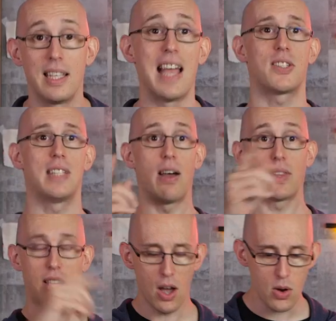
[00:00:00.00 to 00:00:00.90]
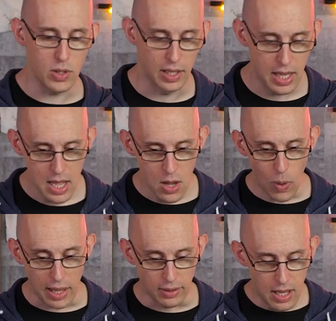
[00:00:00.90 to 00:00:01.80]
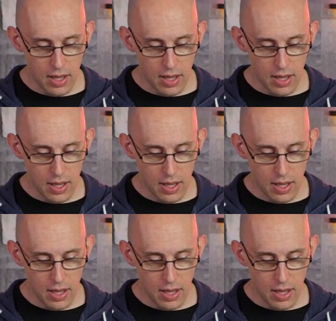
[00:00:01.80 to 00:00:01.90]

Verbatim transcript: yes, now the code. Well,